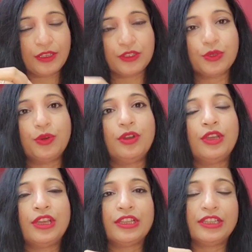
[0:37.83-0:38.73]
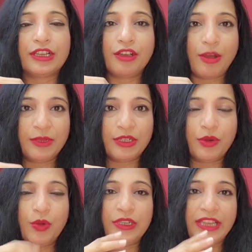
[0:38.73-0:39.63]
So, the common
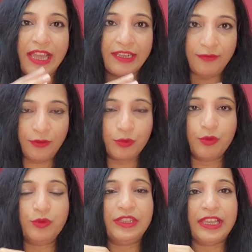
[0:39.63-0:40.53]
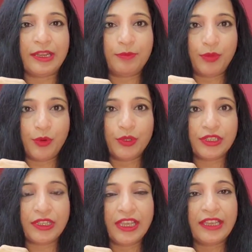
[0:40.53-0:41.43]
cold and flu, they are
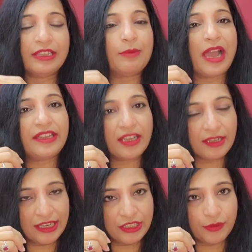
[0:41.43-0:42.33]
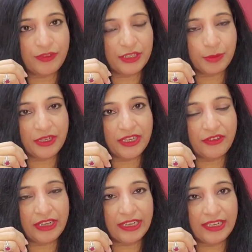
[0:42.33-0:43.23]
both the minor kinds of
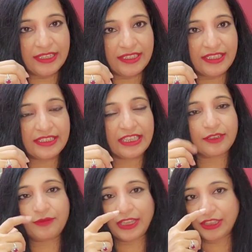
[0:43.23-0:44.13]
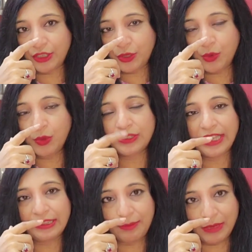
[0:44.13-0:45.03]
respiratory illnesses that affect the nose
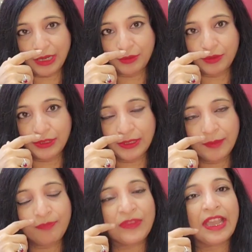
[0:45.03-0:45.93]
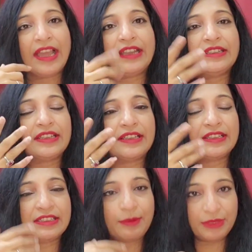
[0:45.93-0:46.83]
and the mouth, and
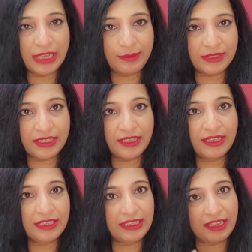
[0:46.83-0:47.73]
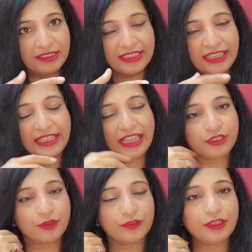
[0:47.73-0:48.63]
sometimes the lungs in
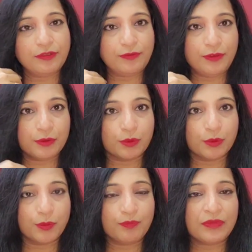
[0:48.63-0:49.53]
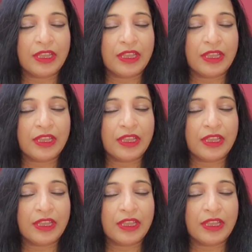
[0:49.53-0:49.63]
case of the flu.